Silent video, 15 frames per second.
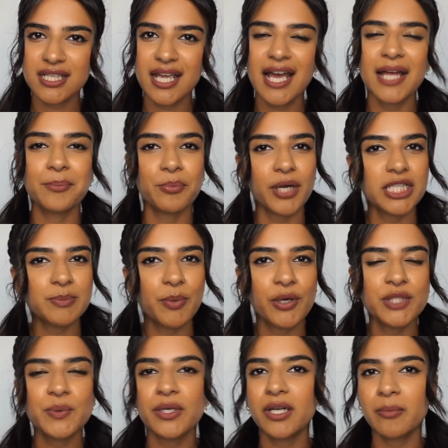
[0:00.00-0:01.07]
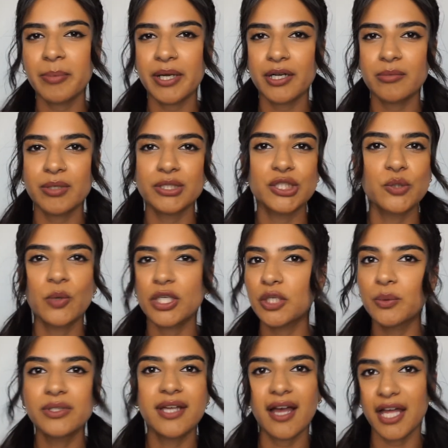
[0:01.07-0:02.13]
and price points were comparable to what you
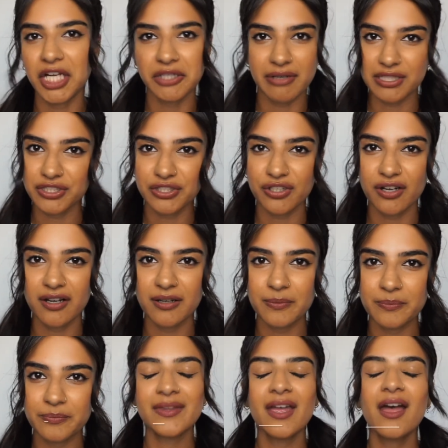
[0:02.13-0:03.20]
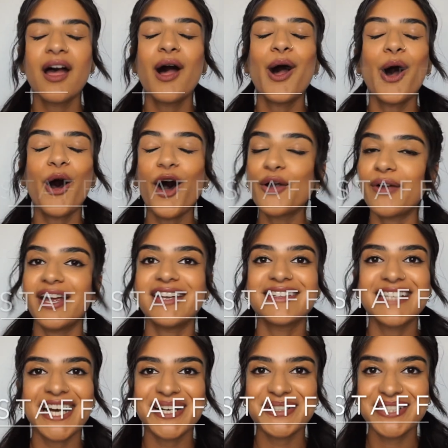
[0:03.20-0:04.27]
would get at a restaurant. Alright,
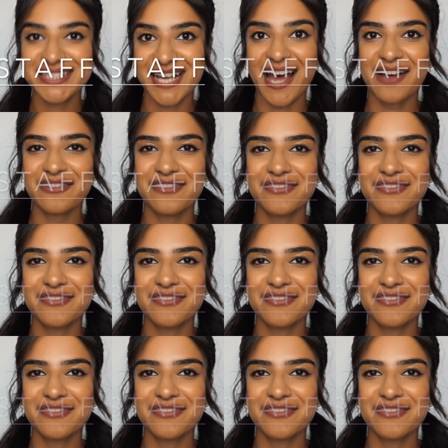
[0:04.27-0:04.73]
now staff.